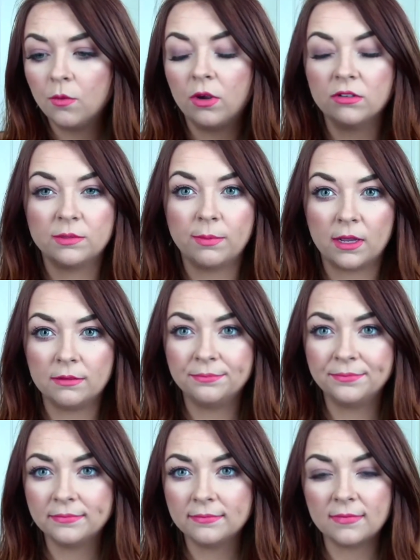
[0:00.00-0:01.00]
Rosebud.
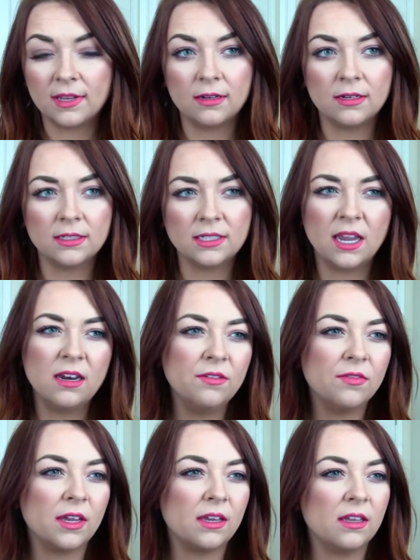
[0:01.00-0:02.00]
And it's kind
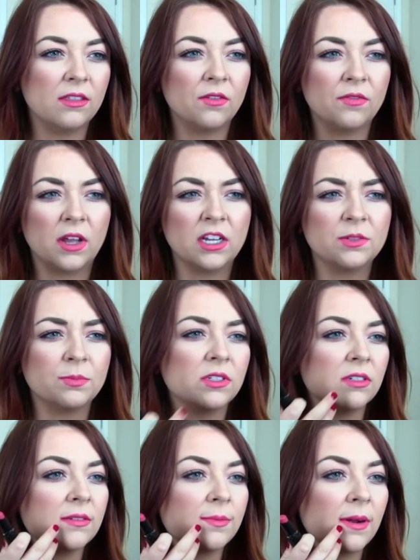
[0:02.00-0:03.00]
of like in the flesh, but
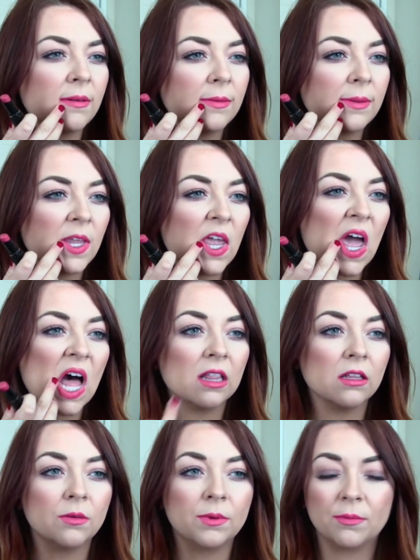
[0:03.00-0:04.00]
just probably
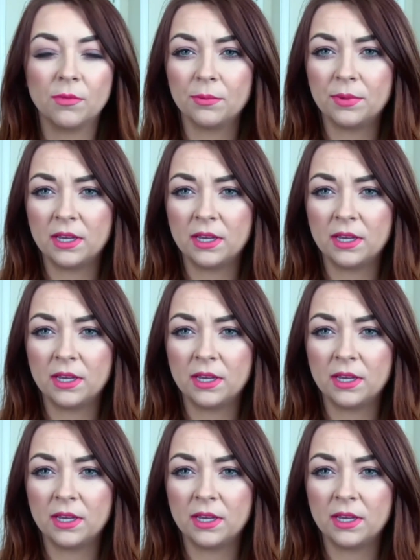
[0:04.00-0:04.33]
a little bit more